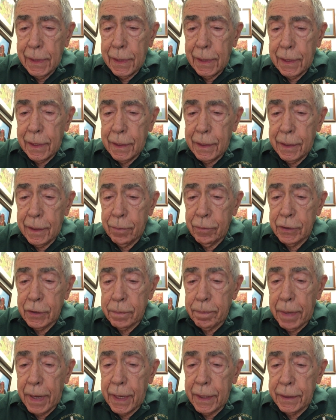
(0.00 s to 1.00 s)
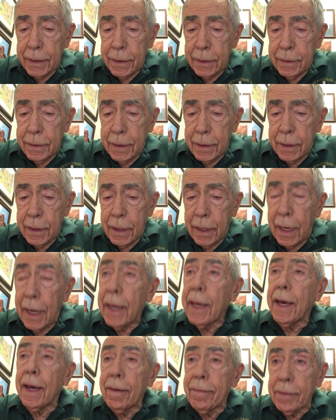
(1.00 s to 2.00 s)
And he responded,
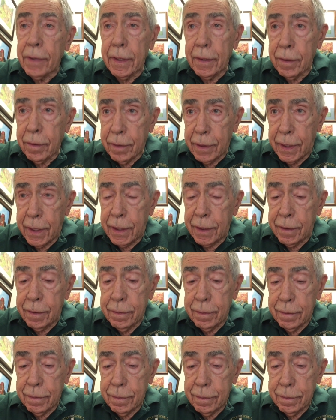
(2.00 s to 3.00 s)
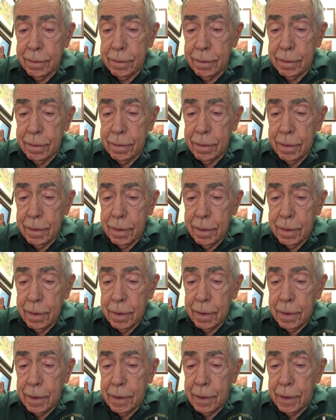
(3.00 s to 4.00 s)
"I have a hearing aid."
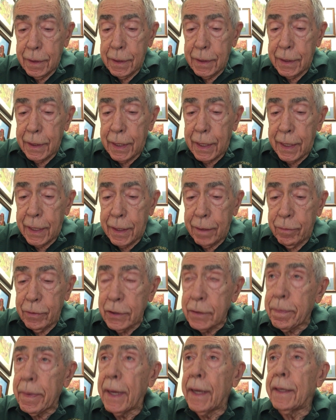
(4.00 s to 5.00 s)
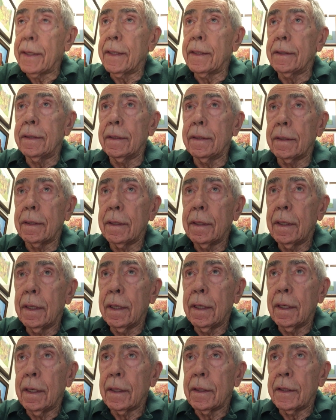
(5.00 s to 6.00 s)
And I responded,
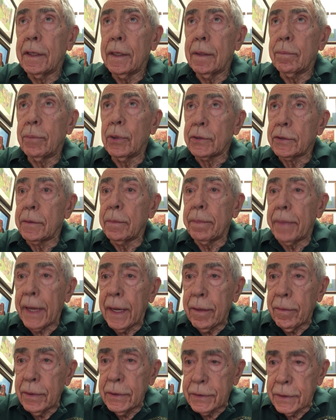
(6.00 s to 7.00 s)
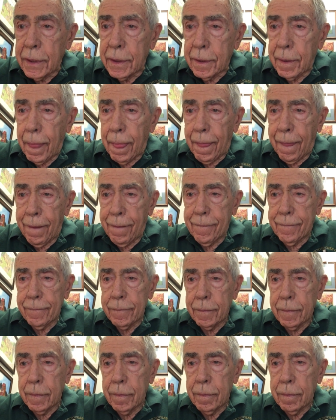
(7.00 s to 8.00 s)
"Then put some batteries in it."
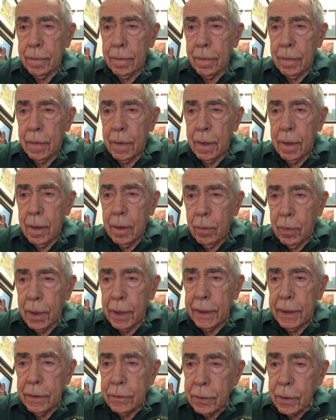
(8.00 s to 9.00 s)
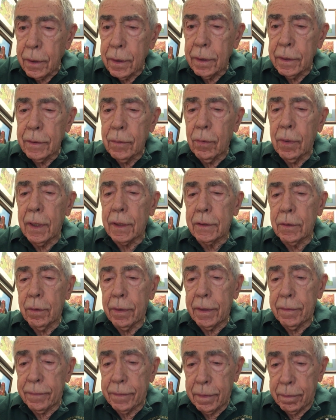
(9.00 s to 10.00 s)
Well, he turned and walked
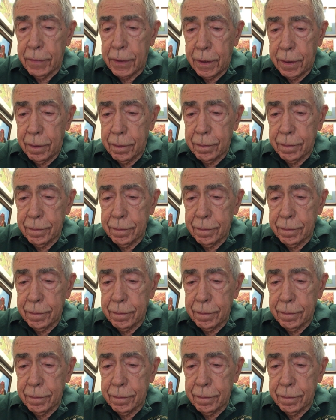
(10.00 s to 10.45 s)
away from me.